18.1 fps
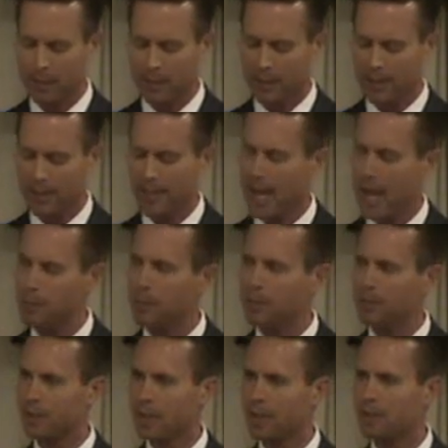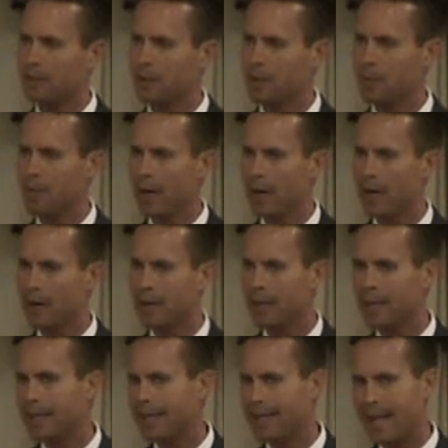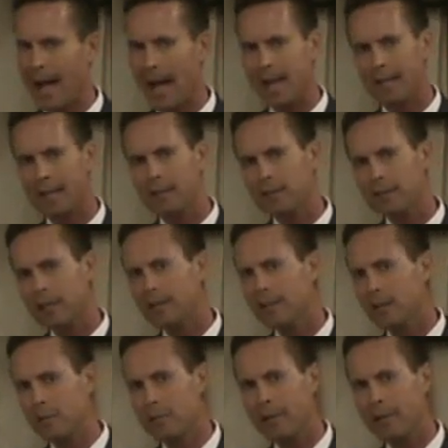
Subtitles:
It's common sense that America cannot continue